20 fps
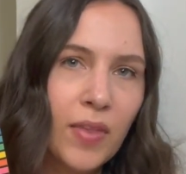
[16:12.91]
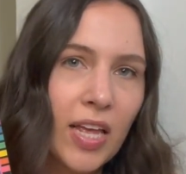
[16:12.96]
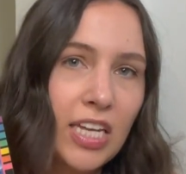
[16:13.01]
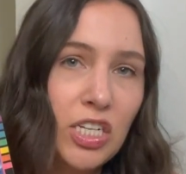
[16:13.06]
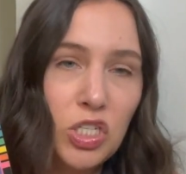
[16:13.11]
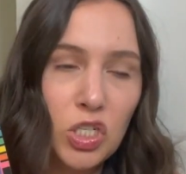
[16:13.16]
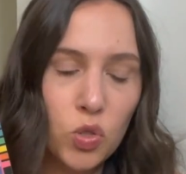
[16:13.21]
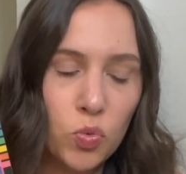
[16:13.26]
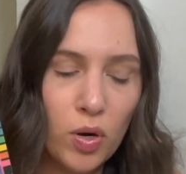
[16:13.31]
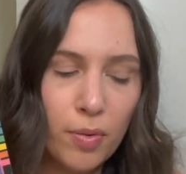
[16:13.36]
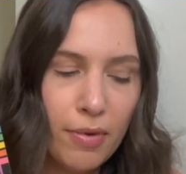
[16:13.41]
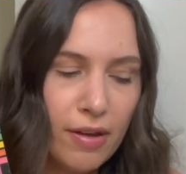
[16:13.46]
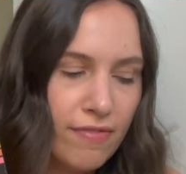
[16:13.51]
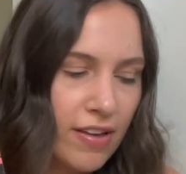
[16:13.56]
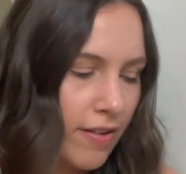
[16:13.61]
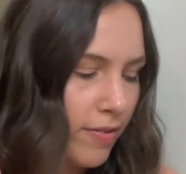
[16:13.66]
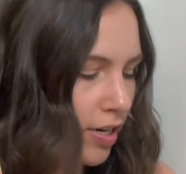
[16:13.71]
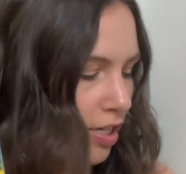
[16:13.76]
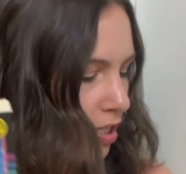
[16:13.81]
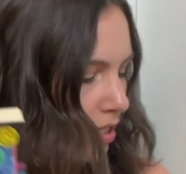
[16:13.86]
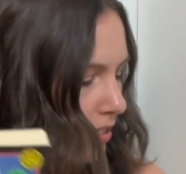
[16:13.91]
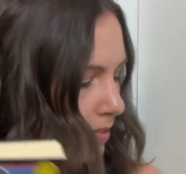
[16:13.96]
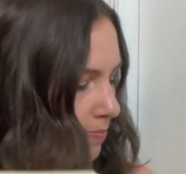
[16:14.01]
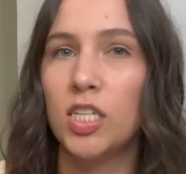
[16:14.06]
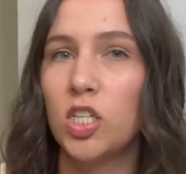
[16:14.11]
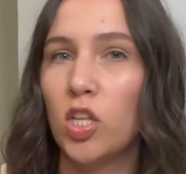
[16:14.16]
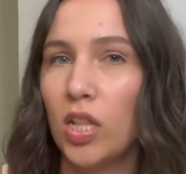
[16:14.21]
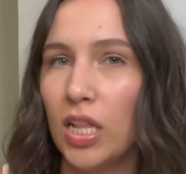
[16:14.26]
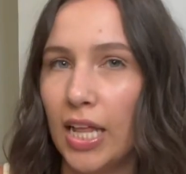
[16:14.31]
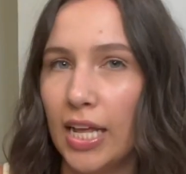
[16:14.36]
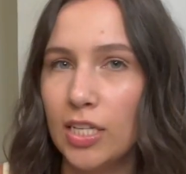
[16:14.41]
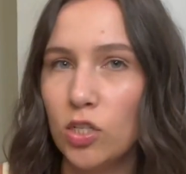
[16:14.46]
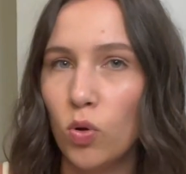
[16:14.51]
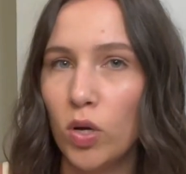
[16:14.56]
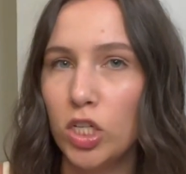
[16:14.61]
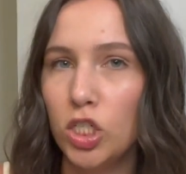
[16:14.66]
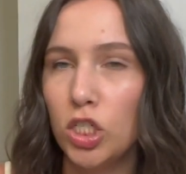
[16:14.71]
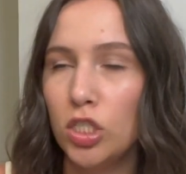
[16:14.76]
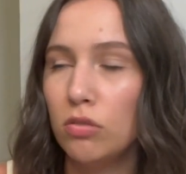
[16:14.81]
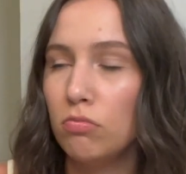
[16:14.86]
It's just one of my favorites. So the last
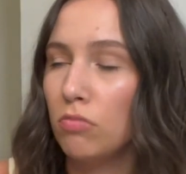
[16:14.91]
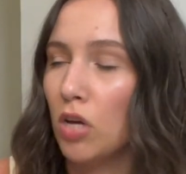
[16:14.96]
question,